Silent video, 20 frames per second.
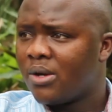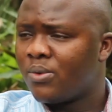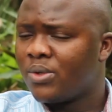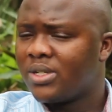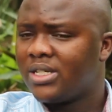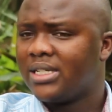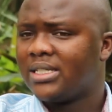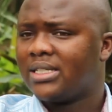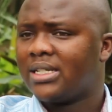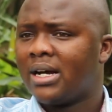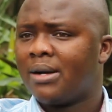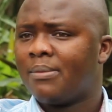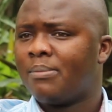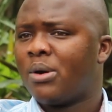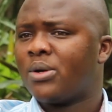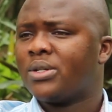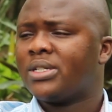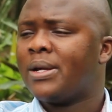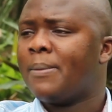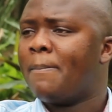which is
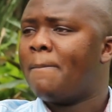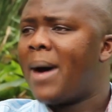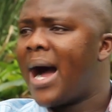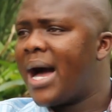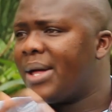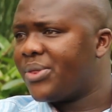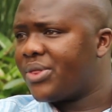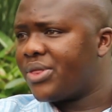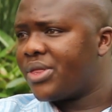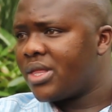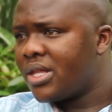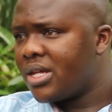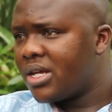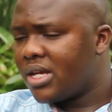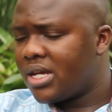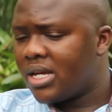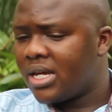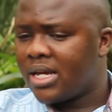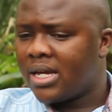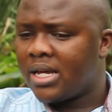about a month,
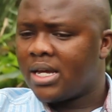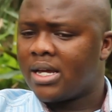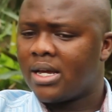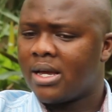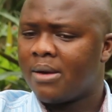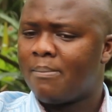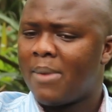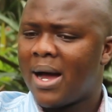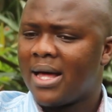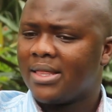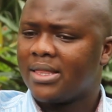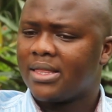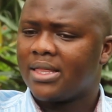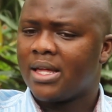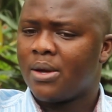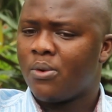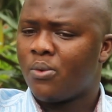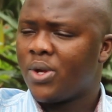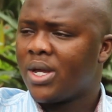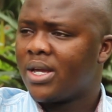a month
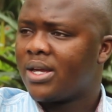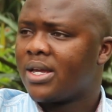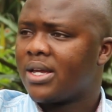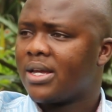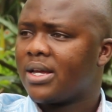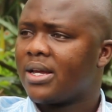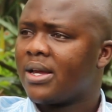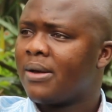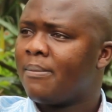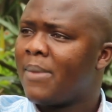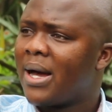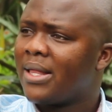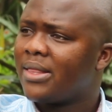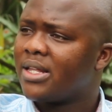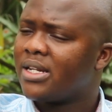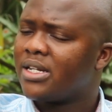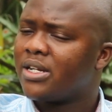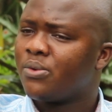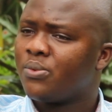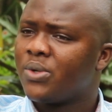
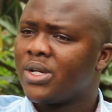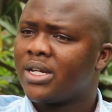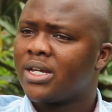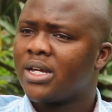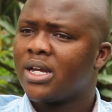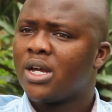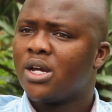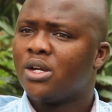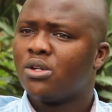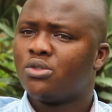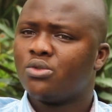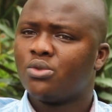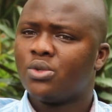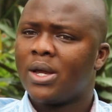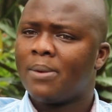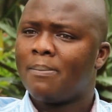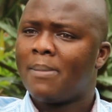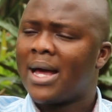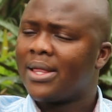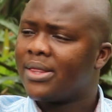and a week to
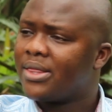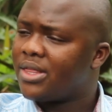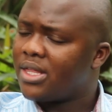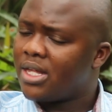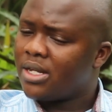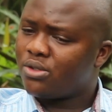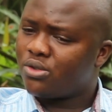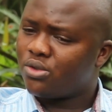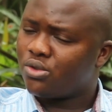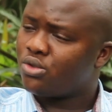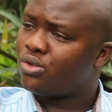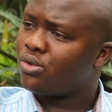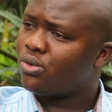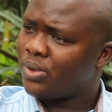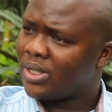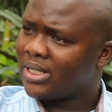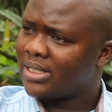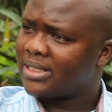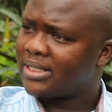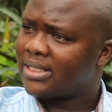a month to 2
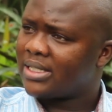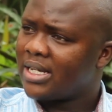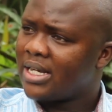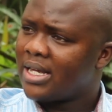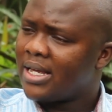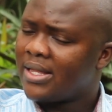weeks.